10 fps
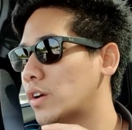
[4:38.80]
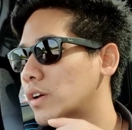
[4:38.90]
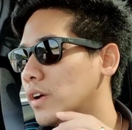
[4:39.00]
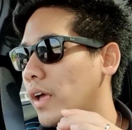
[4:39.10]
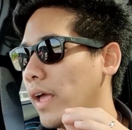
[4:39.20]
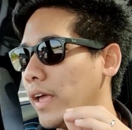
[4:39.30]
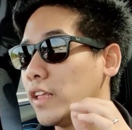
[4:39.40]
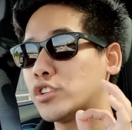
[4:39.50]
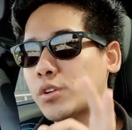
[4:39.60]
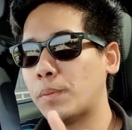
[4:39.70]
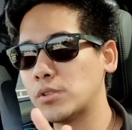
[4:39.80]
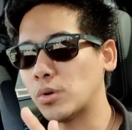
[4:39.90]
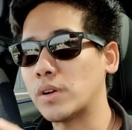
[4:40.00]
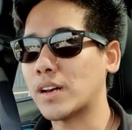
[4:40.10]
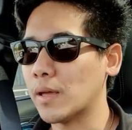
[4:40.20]
got a
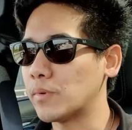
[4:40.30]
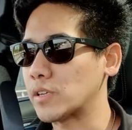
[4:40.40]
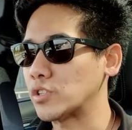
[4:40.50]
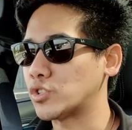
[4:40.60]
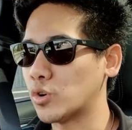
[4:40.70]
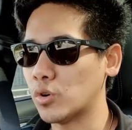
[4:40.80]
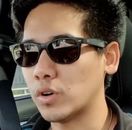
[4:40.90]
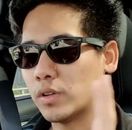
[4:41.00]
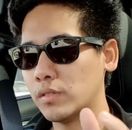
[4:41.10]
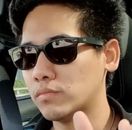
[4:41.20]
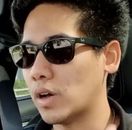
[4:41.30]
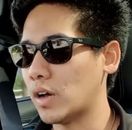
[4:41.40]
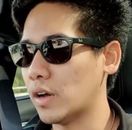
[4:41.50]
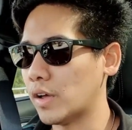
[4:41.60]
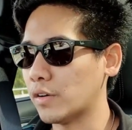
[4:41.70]
triple zone climate control
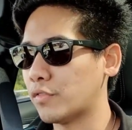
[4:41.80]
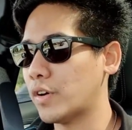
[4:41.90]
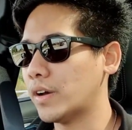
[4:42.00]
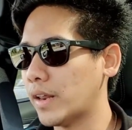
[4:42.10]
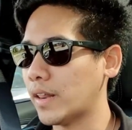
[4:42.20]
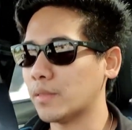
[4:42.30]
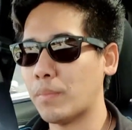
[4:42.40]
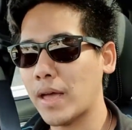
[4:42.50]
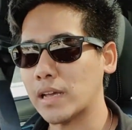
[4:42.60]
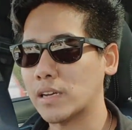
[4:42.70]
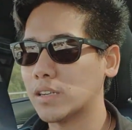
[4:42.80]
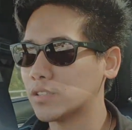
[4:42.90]
at the front and at the back,